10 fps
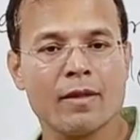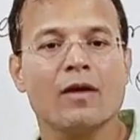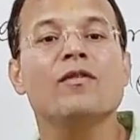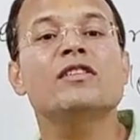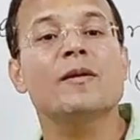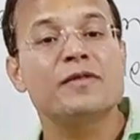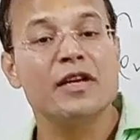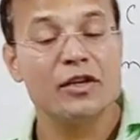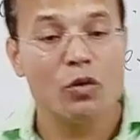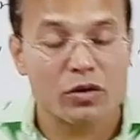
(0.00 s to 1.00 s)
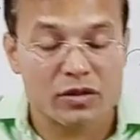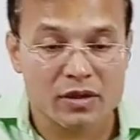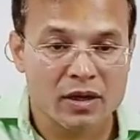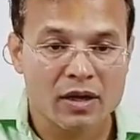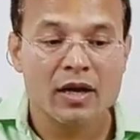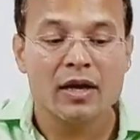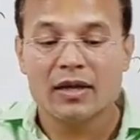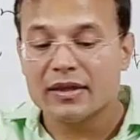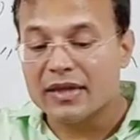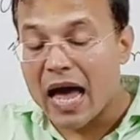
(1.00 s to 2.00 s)
which substitutes
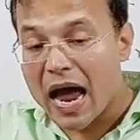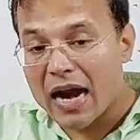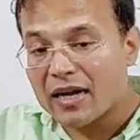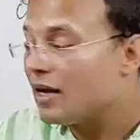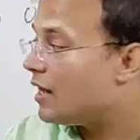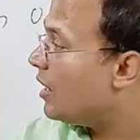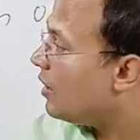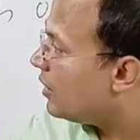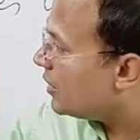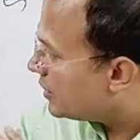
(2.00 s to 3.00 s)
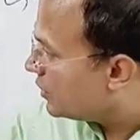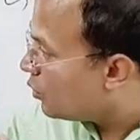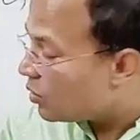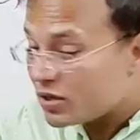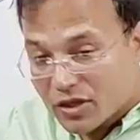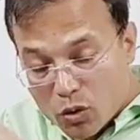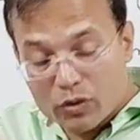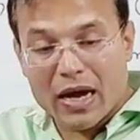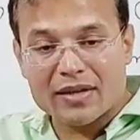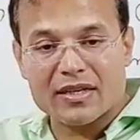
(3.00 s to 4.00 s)
that those new
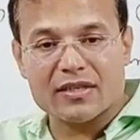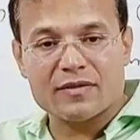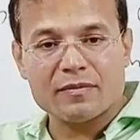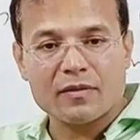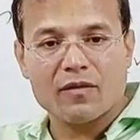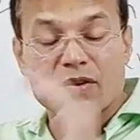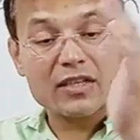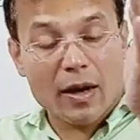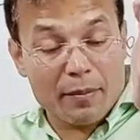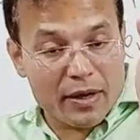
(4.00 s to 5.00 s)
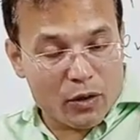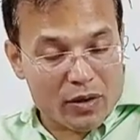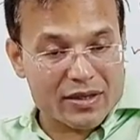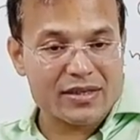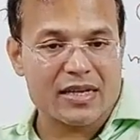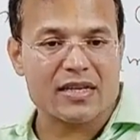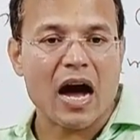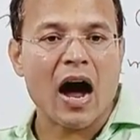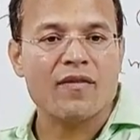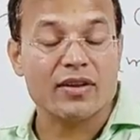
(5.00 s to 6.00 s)
taxes which come into existence
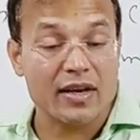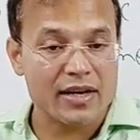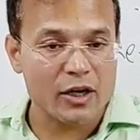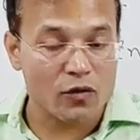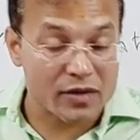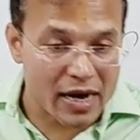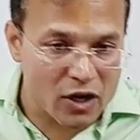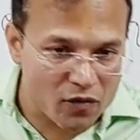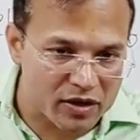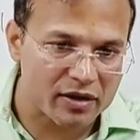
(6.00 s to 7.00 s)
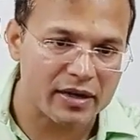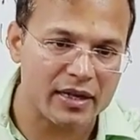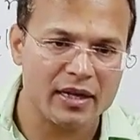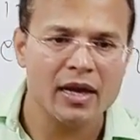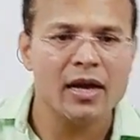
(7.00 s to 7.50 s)
after the date of signing of the treaty,